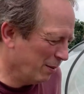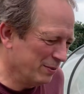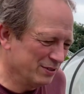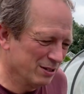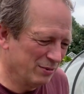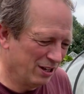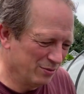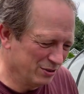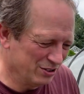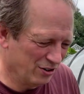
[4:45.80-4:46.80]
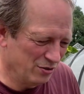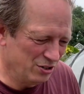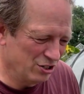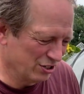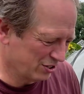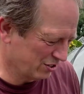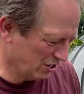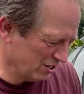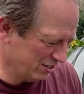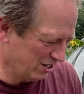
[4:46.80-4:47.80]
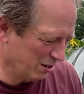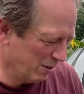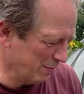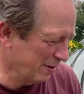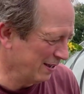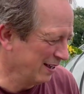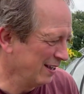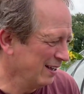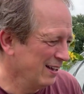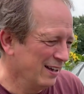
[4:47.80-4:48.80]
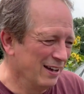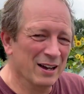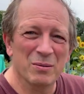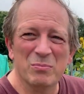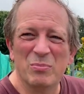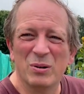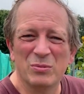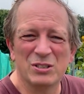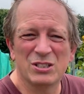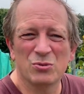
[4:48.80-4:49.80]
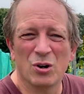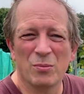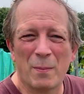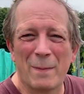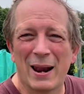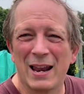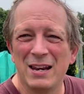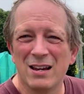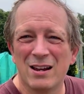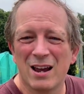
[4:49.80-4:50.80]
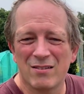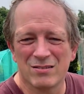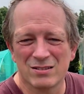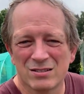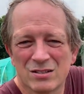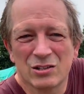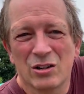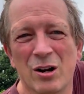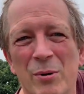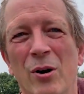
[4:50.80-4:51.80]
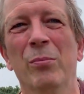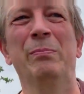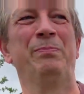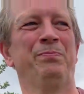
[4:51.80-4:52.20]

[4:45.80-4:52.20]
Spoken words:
up and some of the other ones are only just starting to come up. But we've still got plenty of carrots coming on.